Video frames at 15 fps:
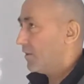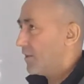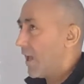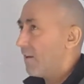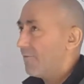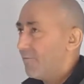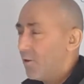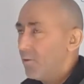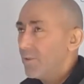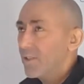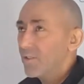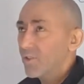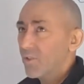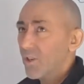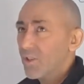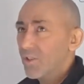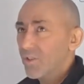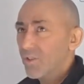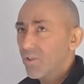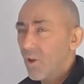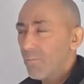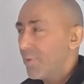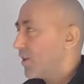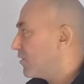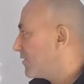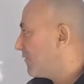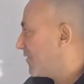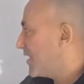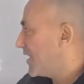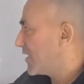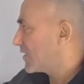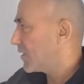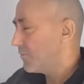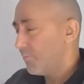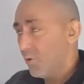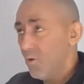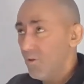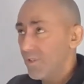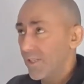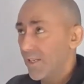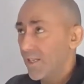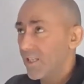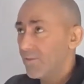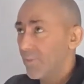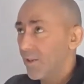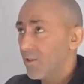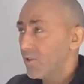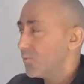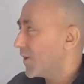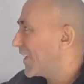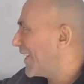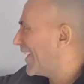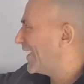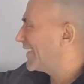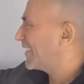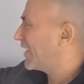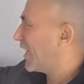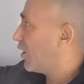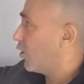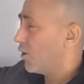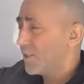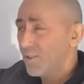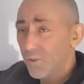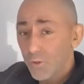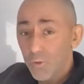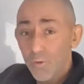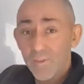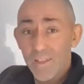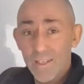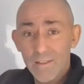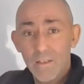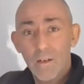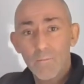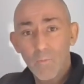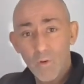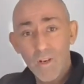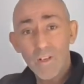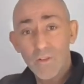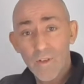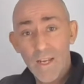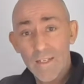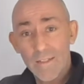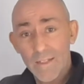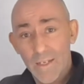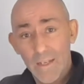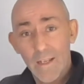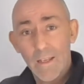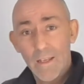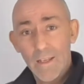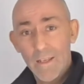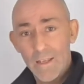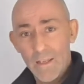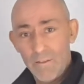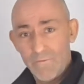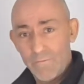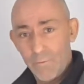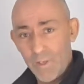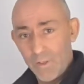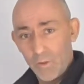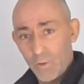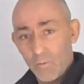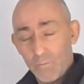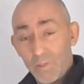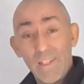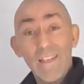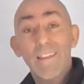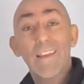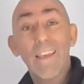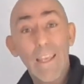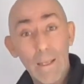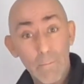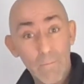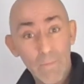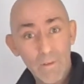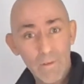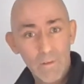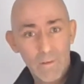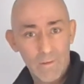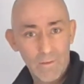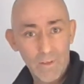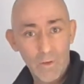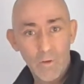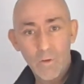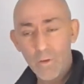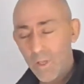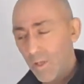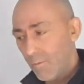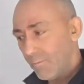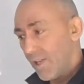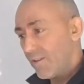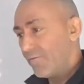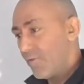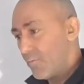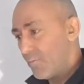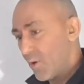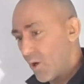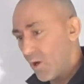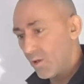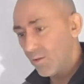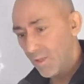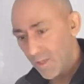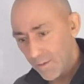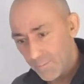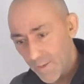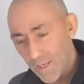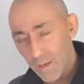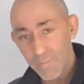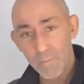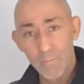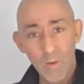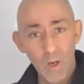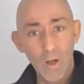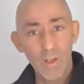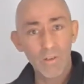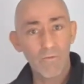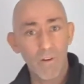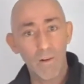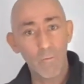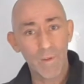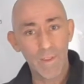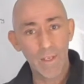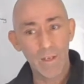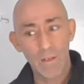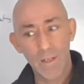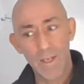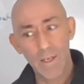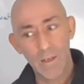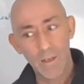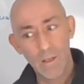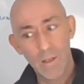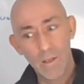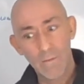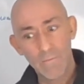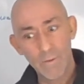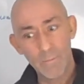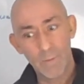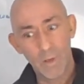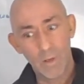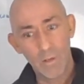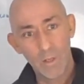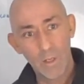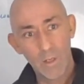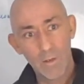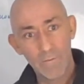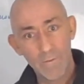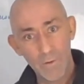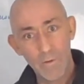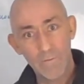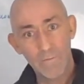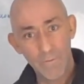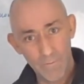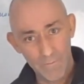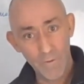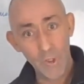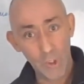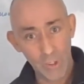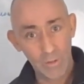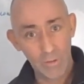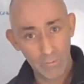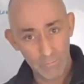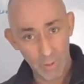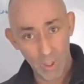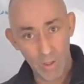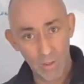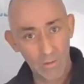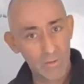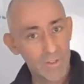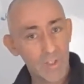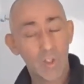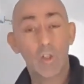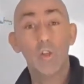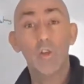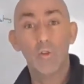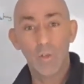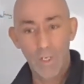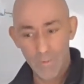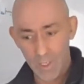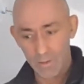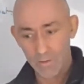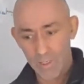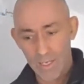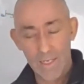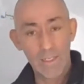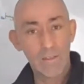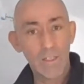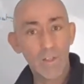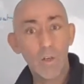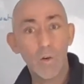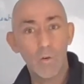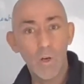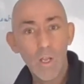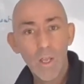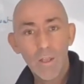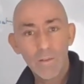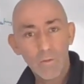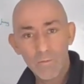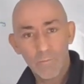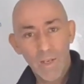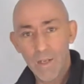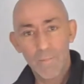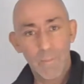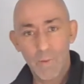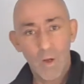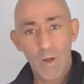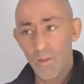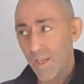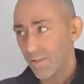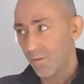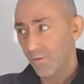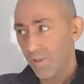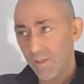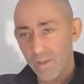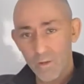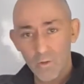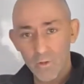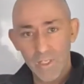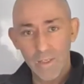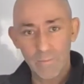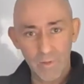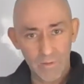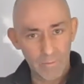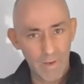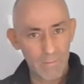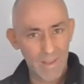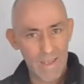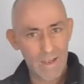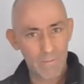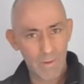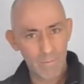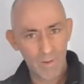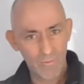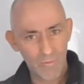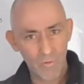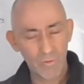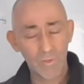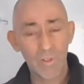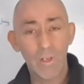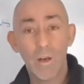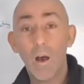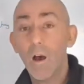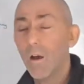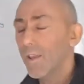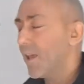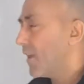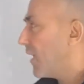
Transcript: Yeah, following instructions, not because of this, imposing. It's because we can't get on and do things that are more interesting if we don't play the game. Playing football, you pick up the ball, you run with it, you're like, football. Football. There's a clue. Come on, guys, let's go. Don't pick up the ball. That's only the goalkeepers. Remember that? Remember the rules? Oh, yeah,